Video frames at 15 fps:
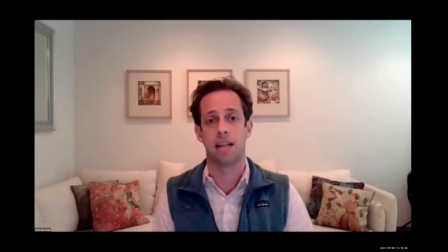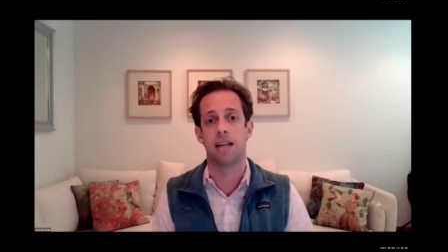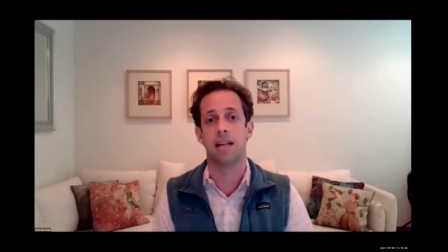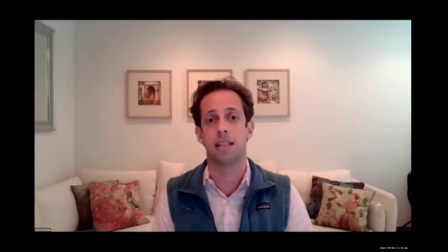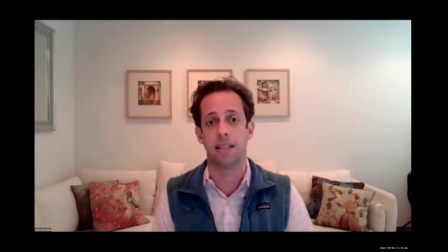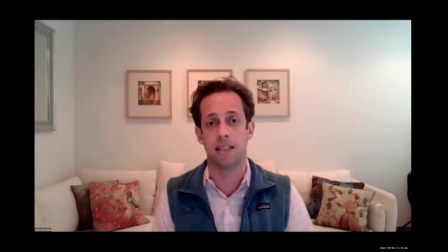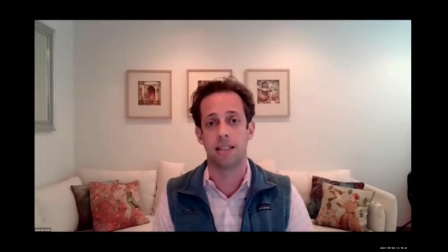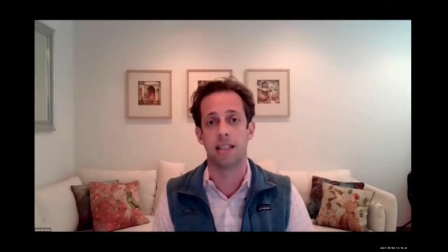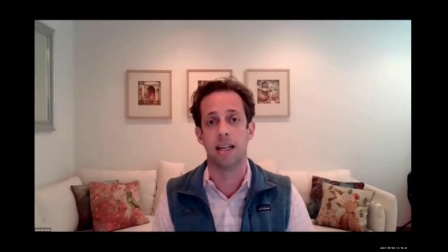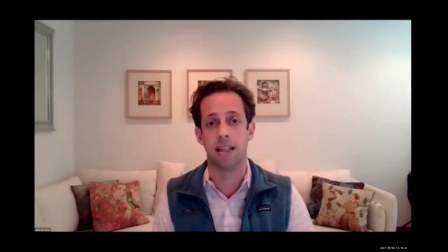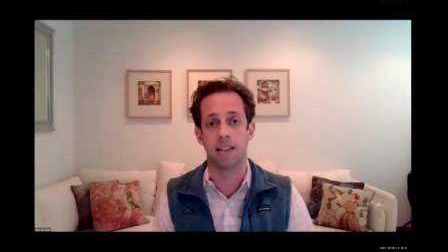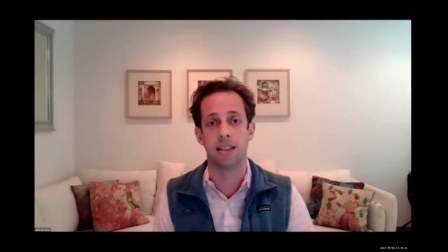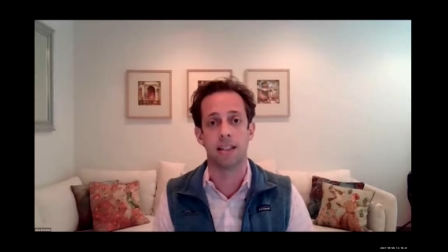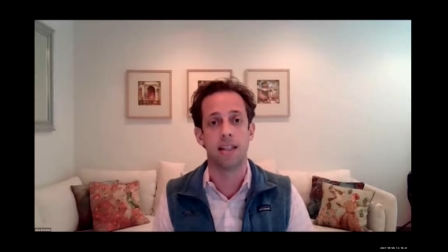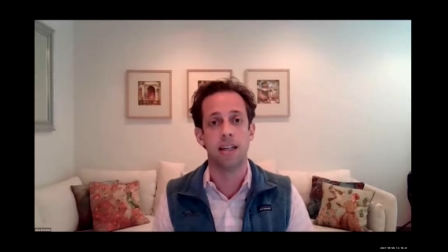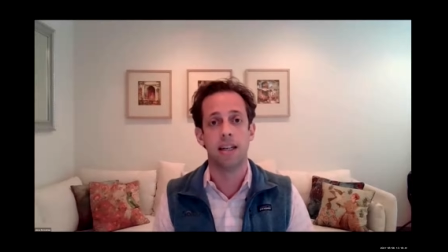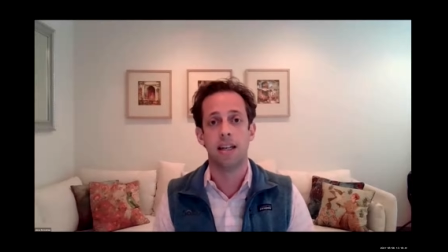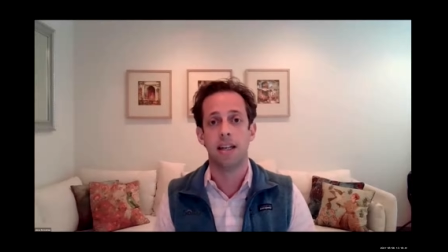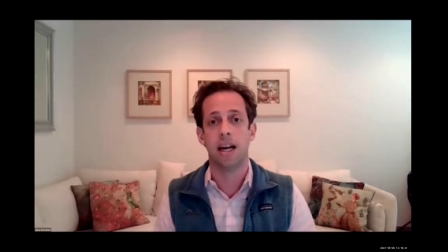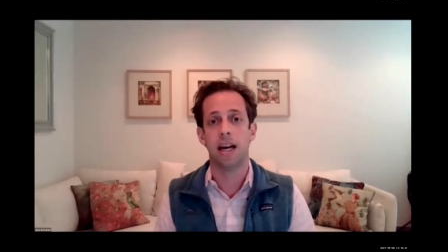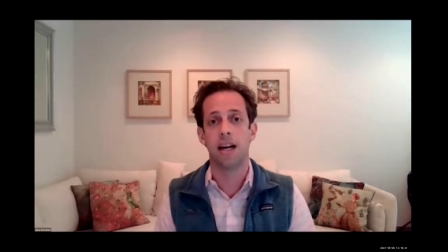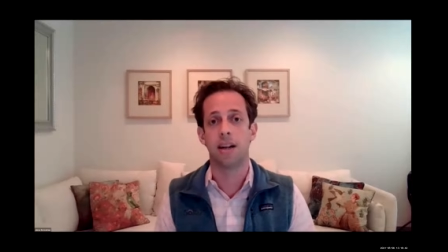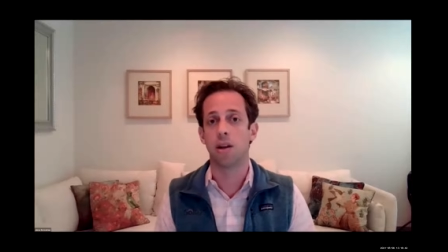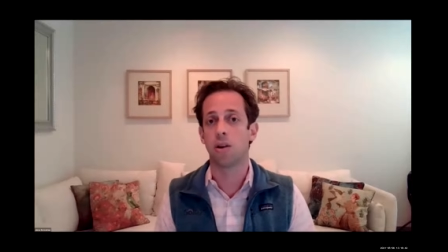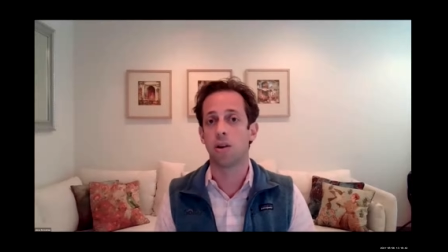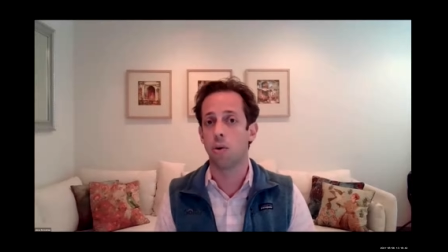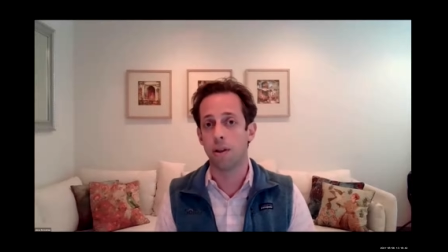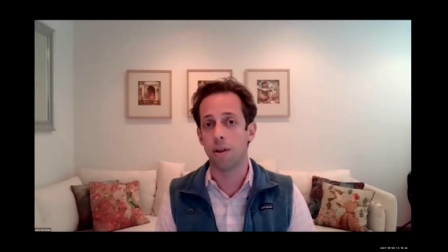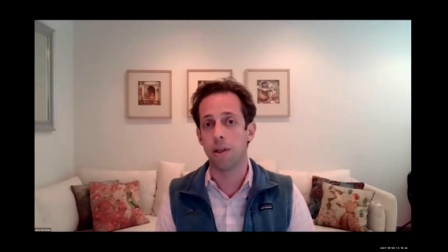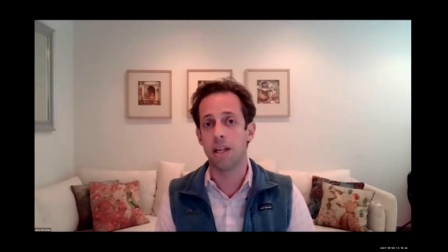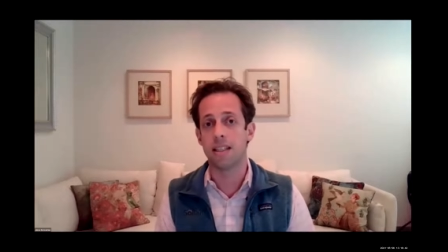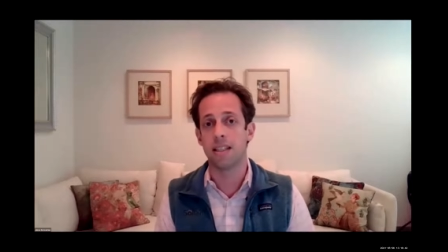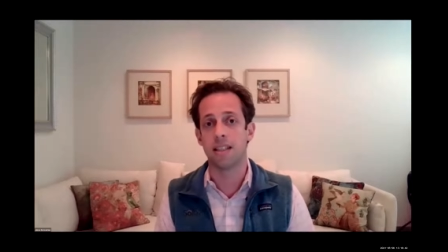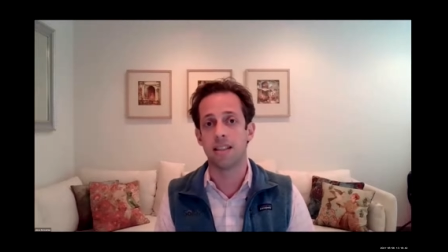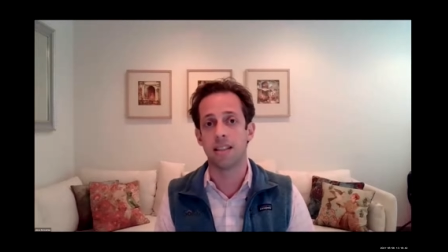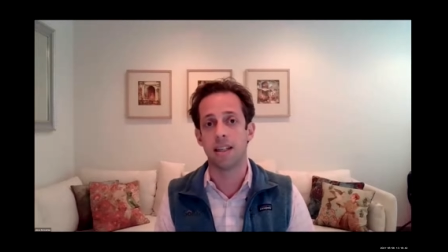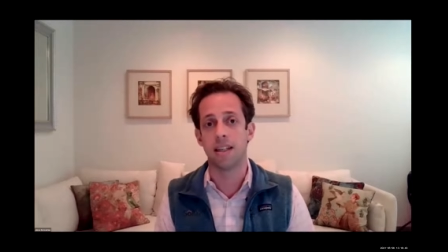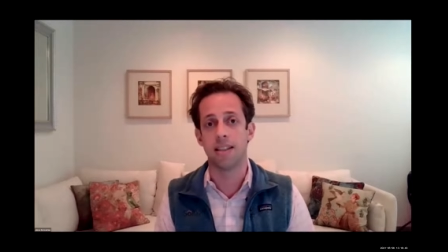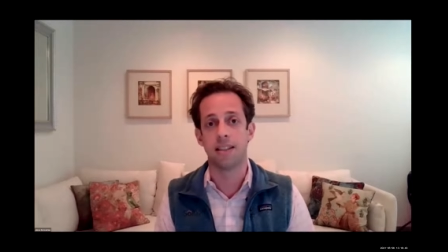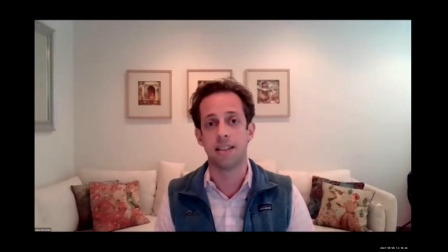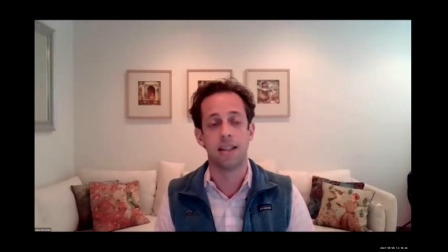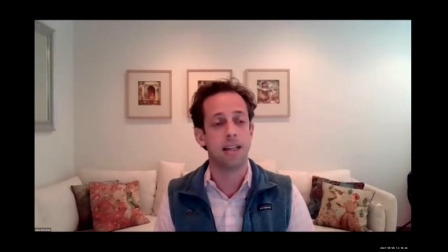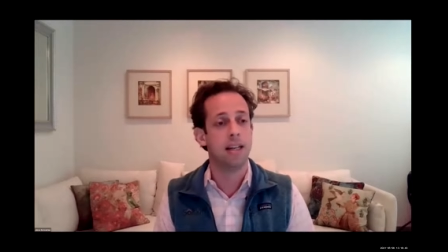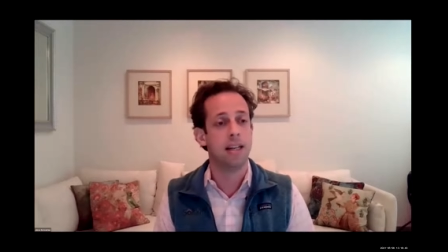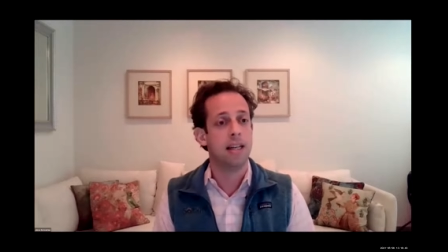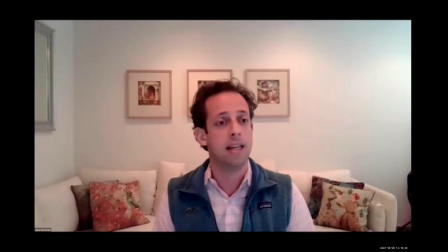constant. And the core thesis is